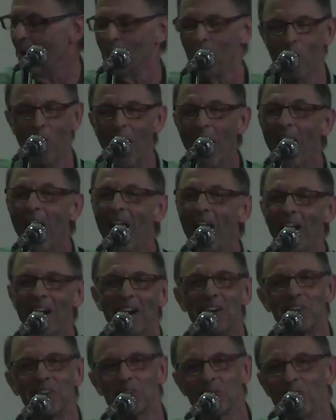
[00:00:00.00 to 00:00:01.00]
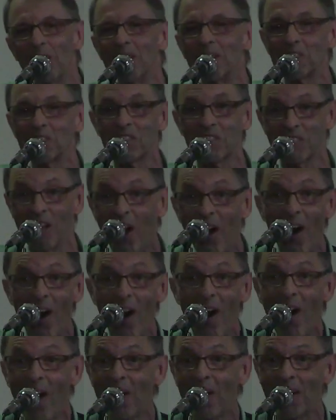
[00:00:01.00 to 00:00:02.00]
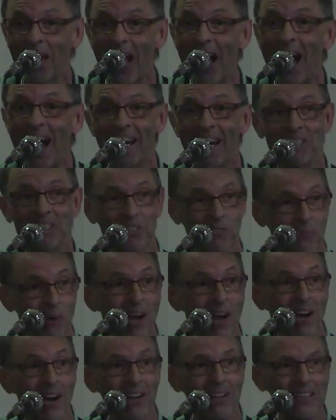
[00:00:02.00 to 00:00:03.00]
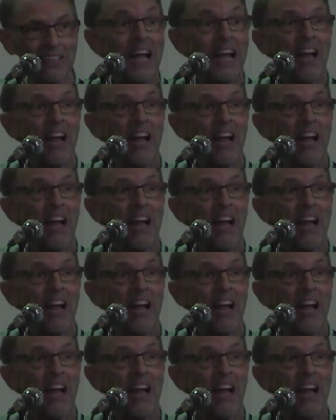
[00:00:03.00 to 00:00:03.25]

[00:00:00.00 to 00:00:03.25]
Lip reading: wondrous thought I dwell,